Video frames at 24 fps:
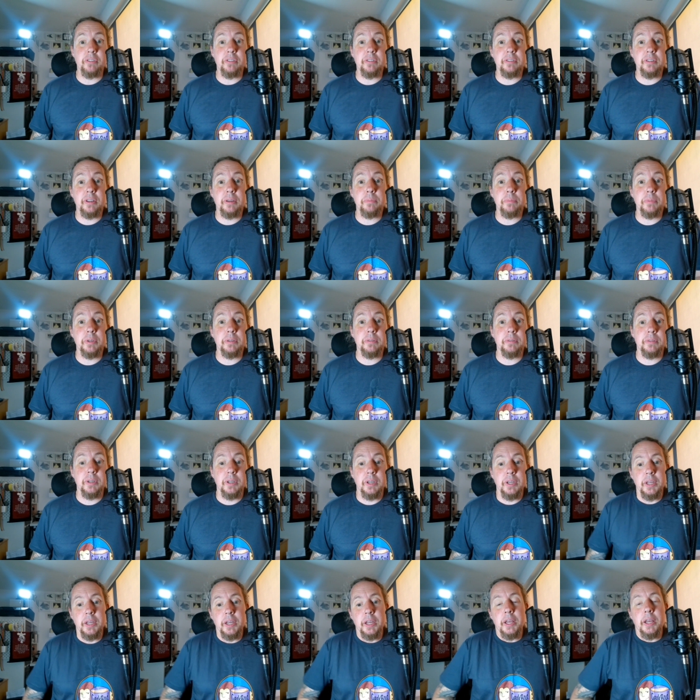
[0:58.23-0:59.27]
of the same thing.
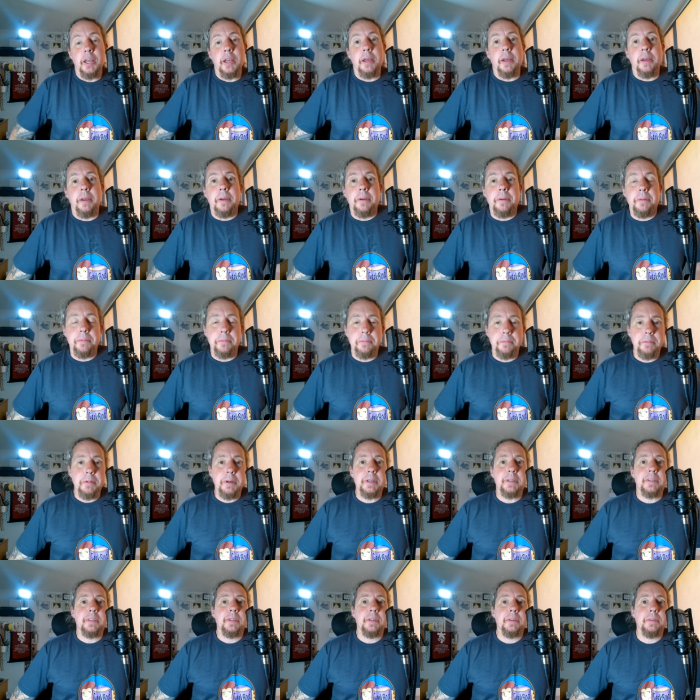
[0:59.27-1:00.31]

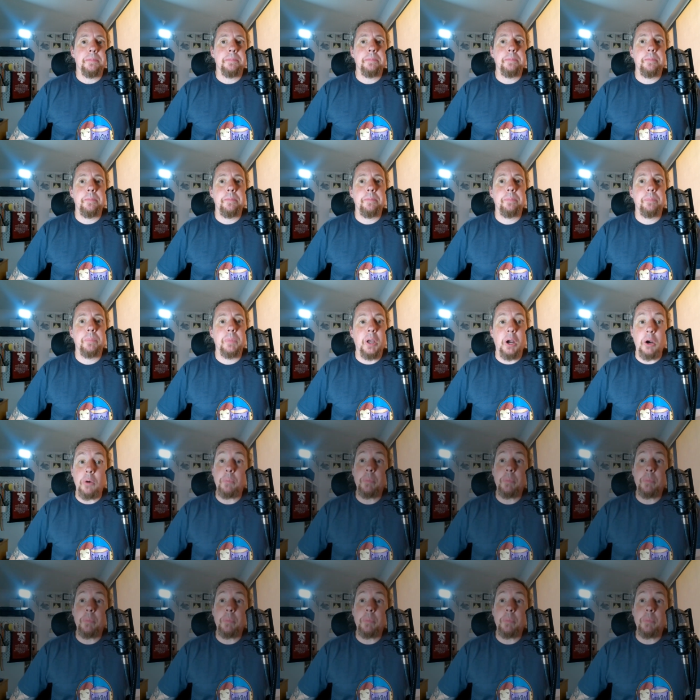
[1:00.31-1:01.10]
Right, on with